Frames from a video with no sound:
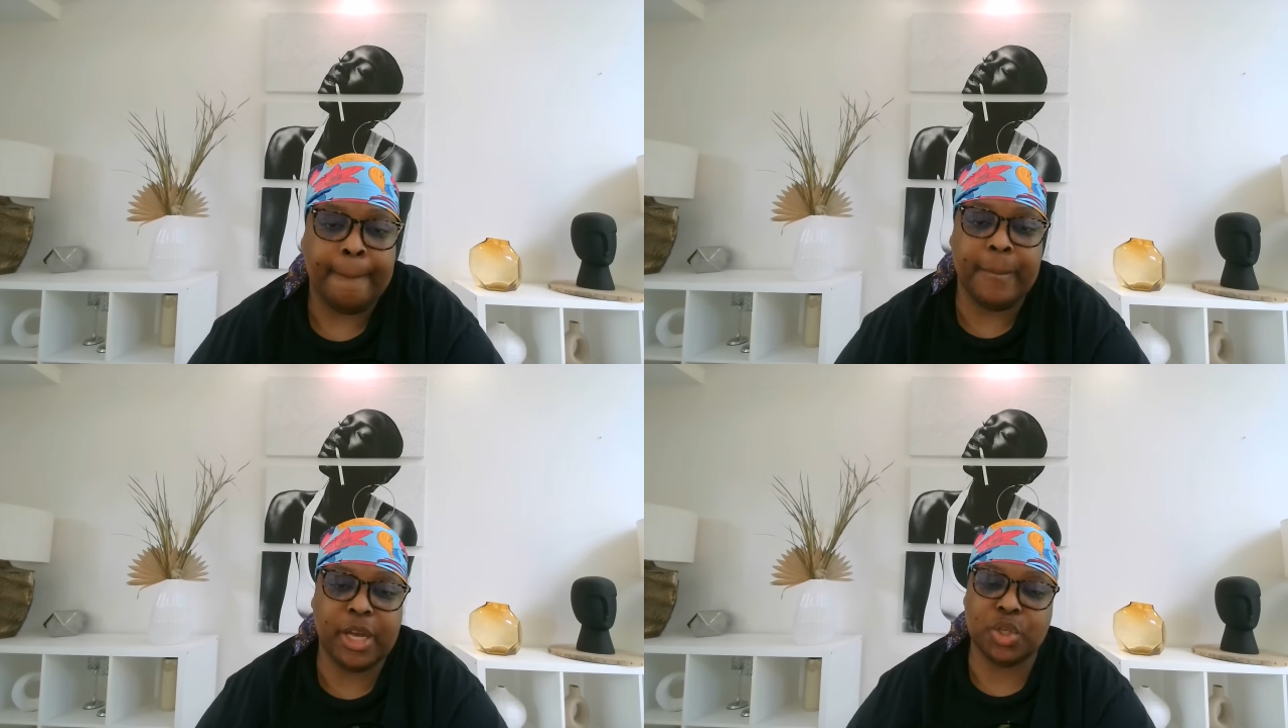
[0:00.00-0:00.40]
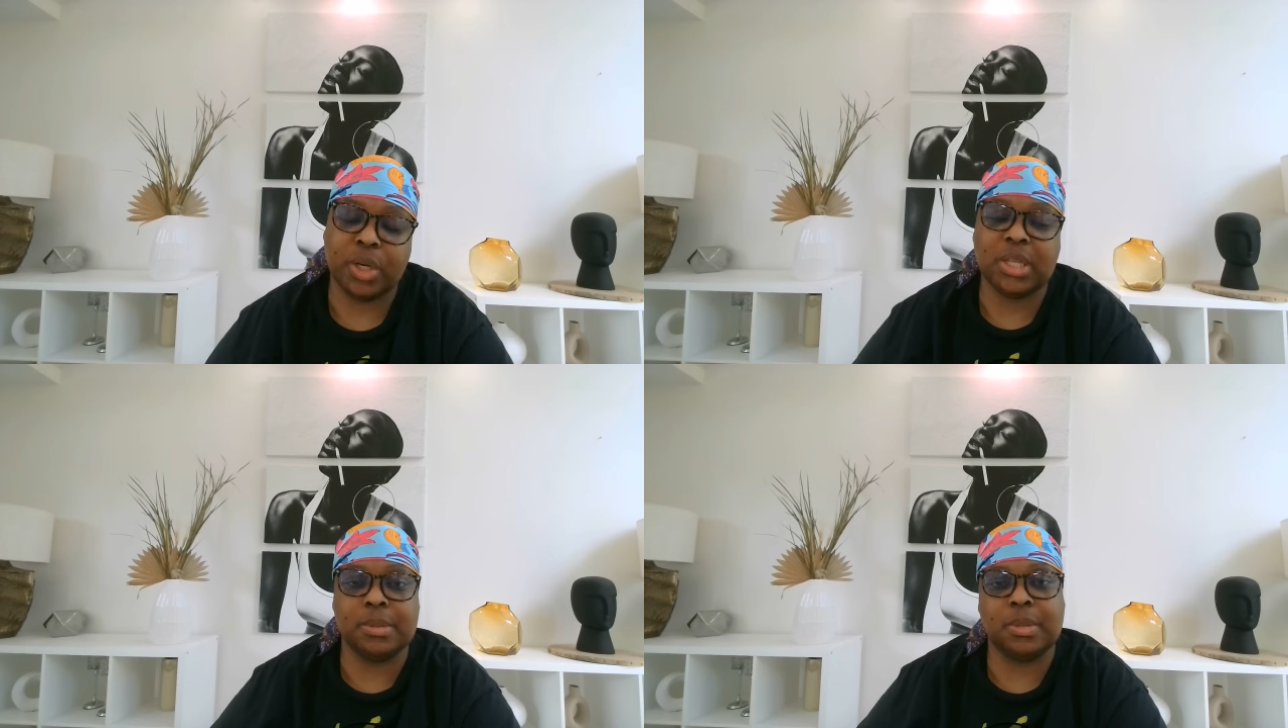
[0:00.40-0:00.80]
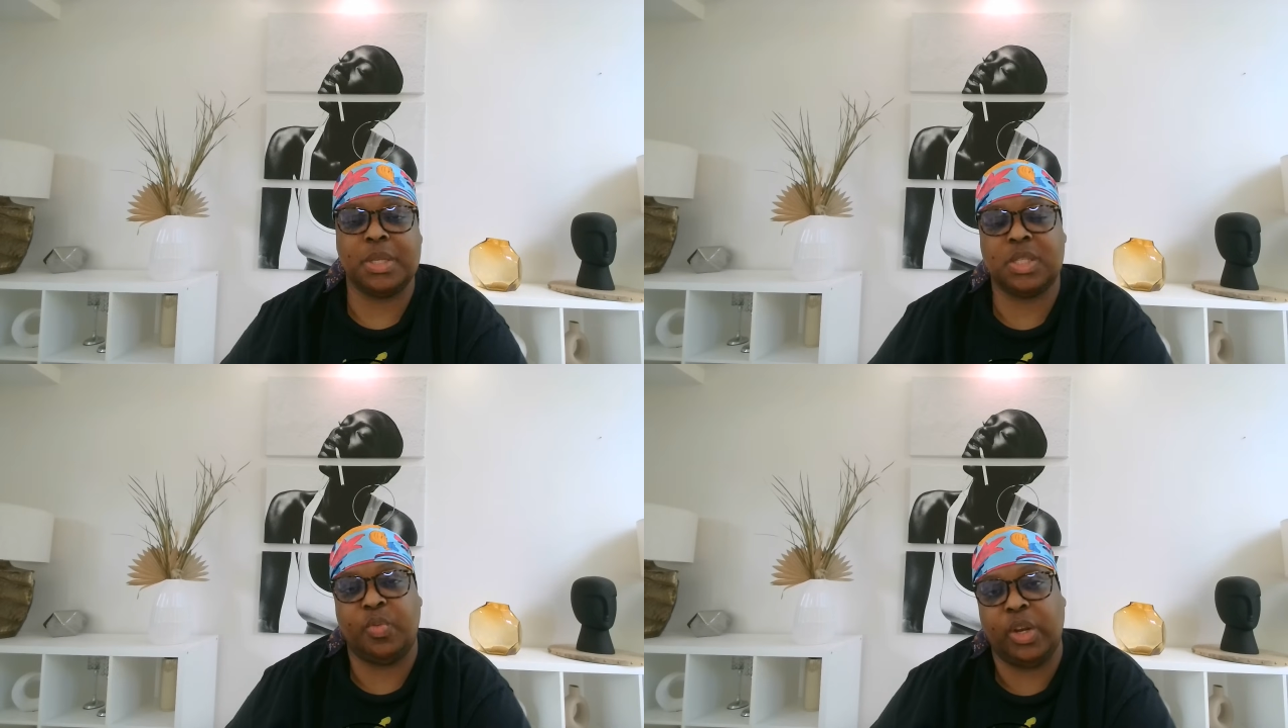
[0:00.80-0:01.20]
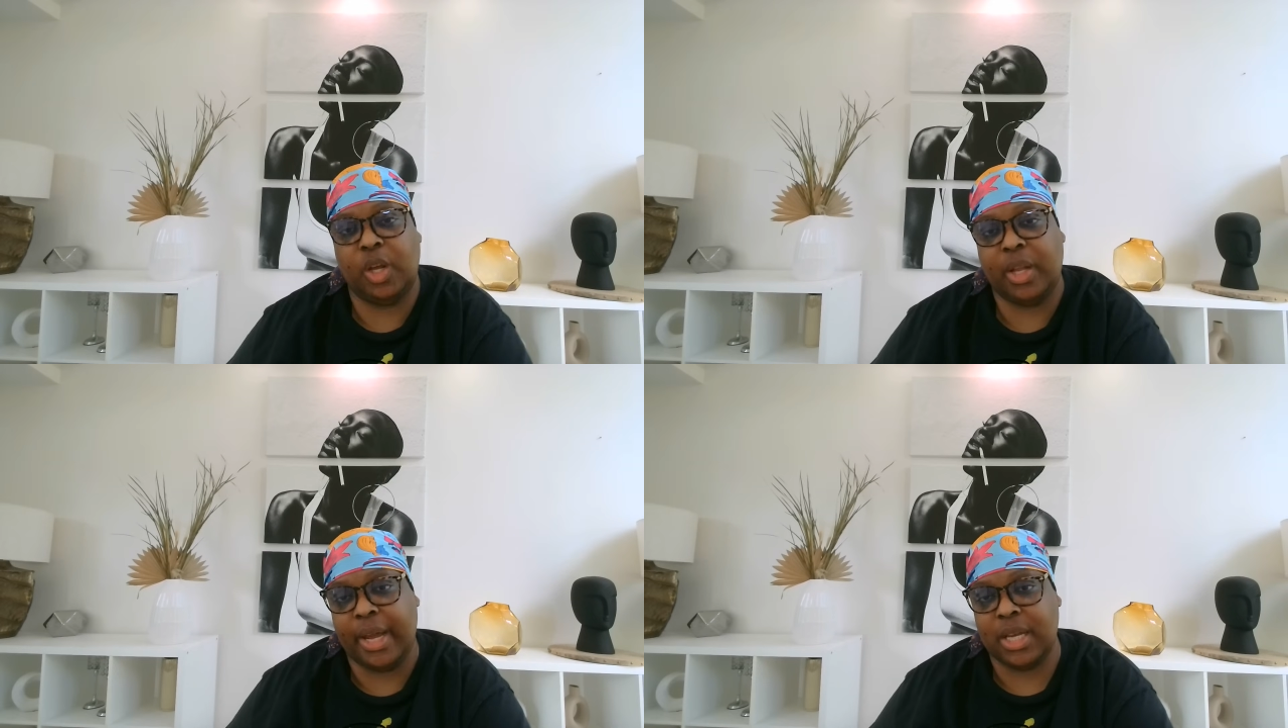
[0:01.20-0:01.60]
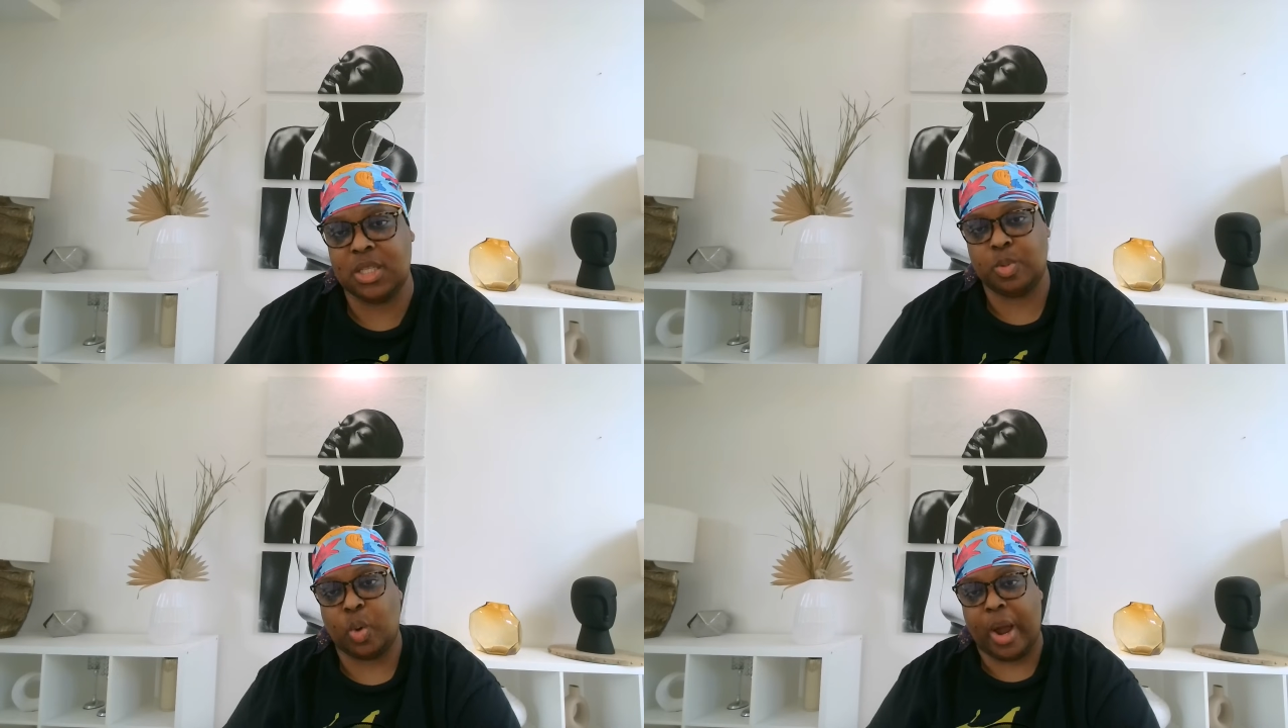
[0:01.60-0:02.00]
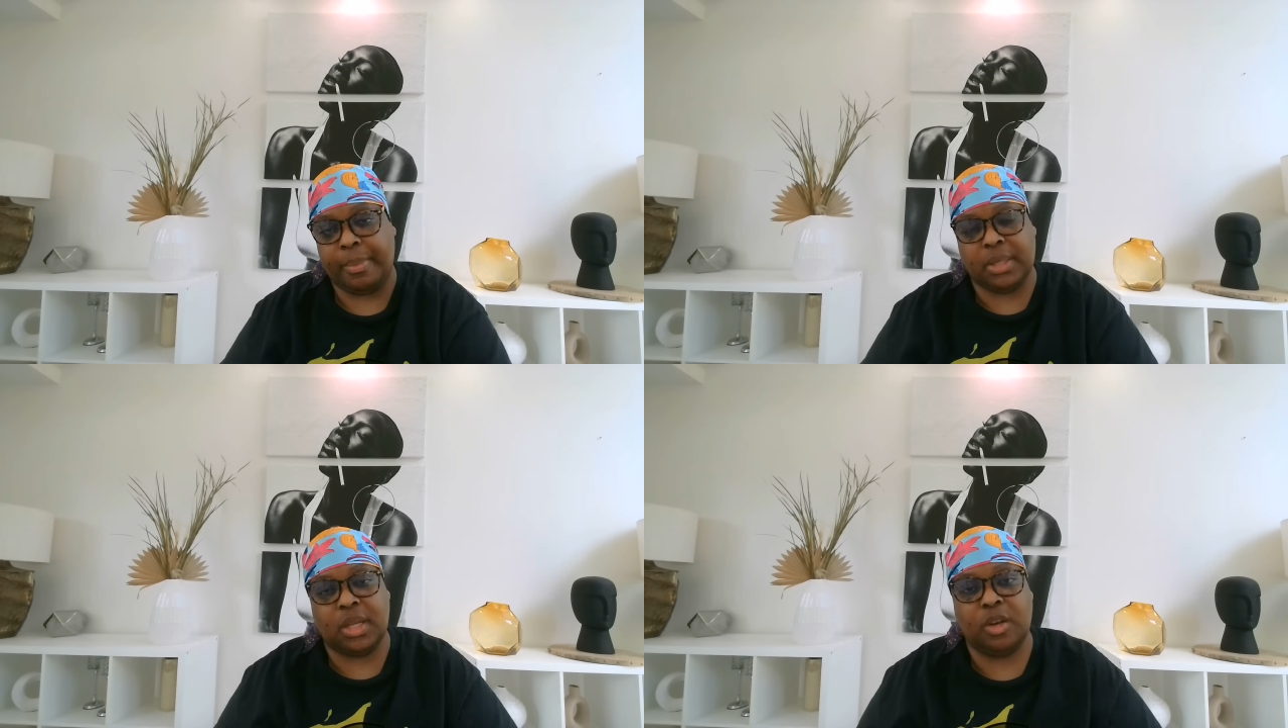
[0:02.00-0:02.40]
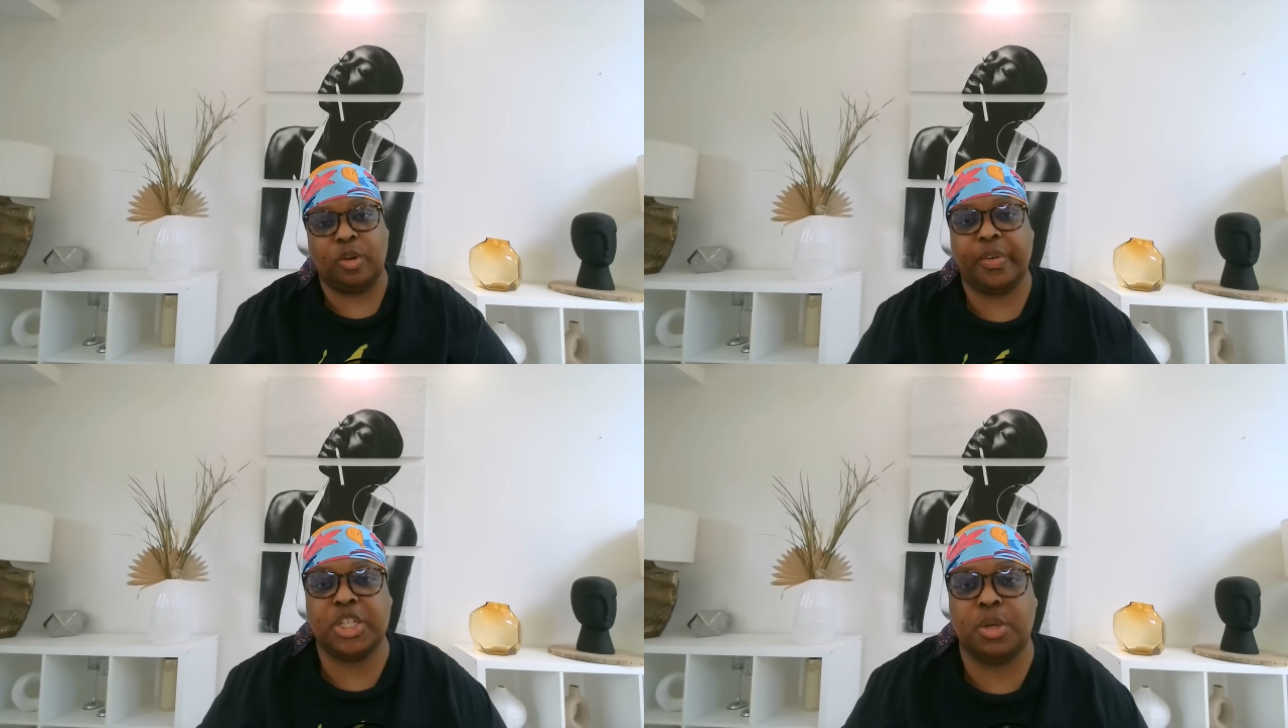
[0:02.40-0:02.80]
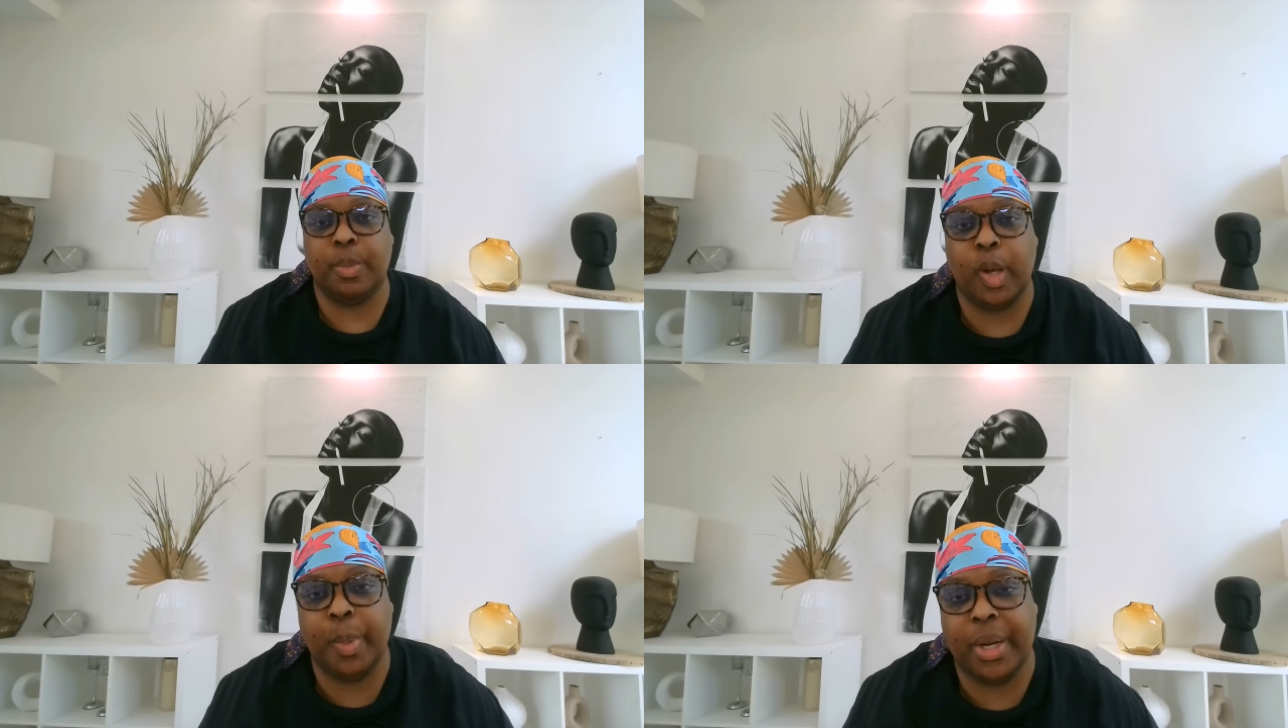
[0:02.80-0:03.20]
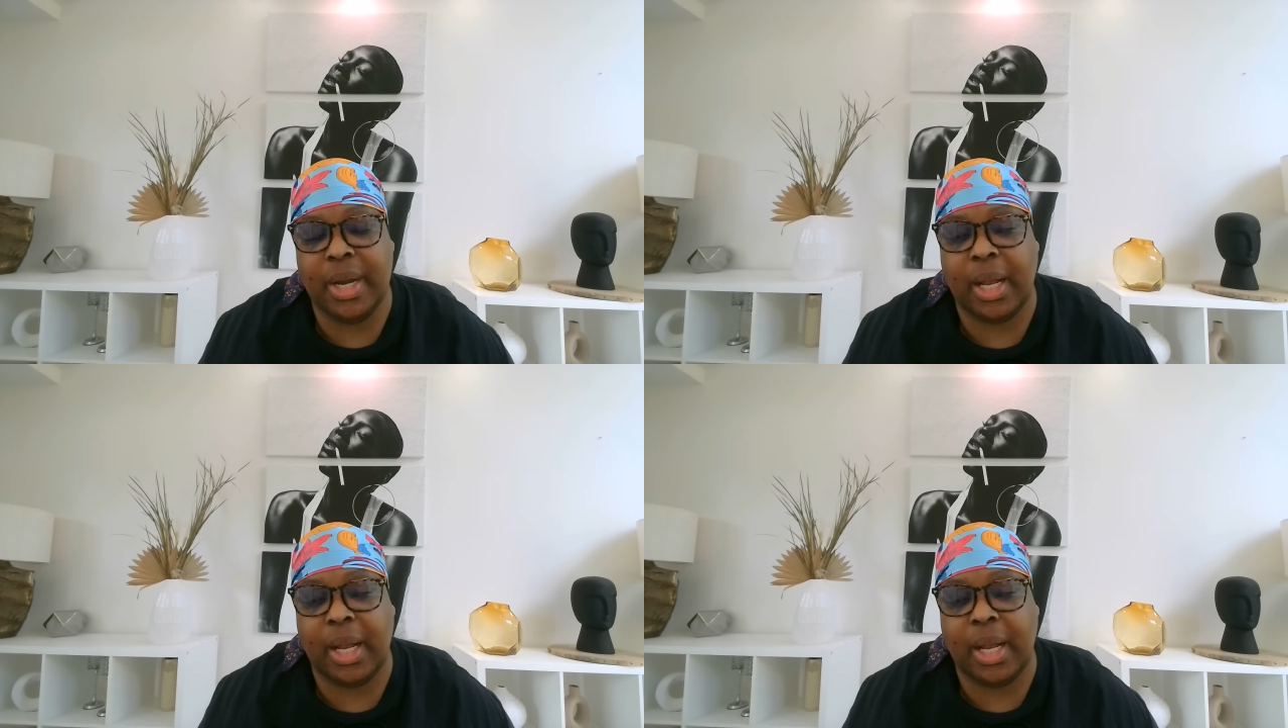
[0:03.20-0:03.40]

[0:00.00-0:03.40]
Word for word: Make sure to thumbs up this video, like and subscribe, and hit that notification bell button.